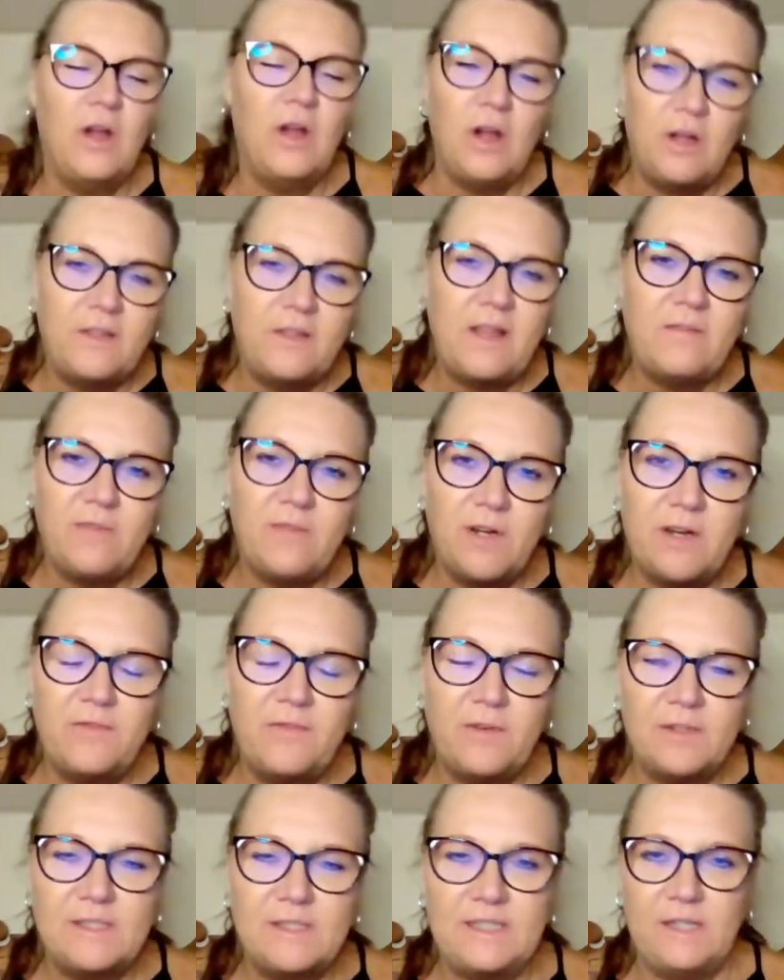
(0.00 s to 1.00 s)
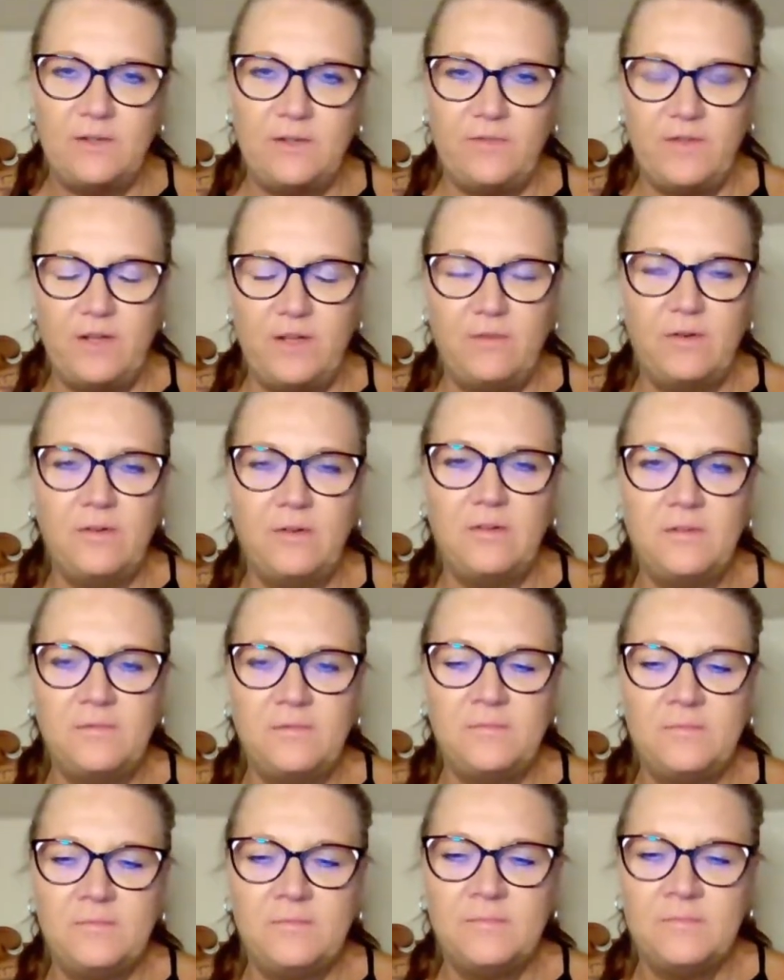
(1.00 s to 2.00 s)
that very first interview,
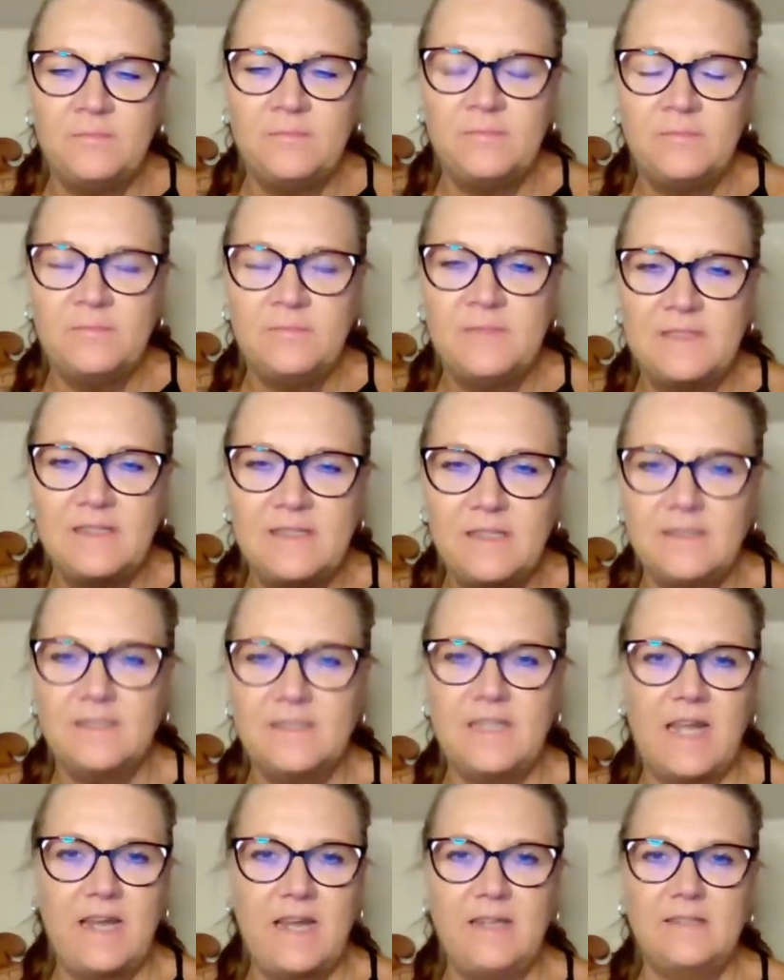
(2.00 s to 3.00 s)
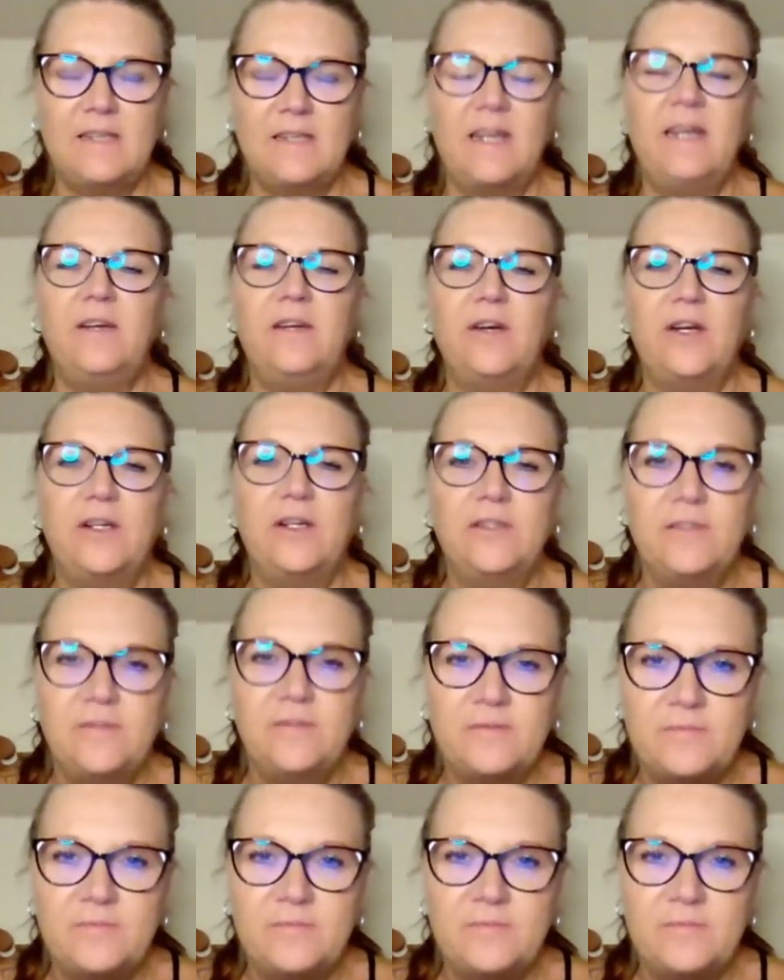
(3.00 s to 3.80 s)
6 days later,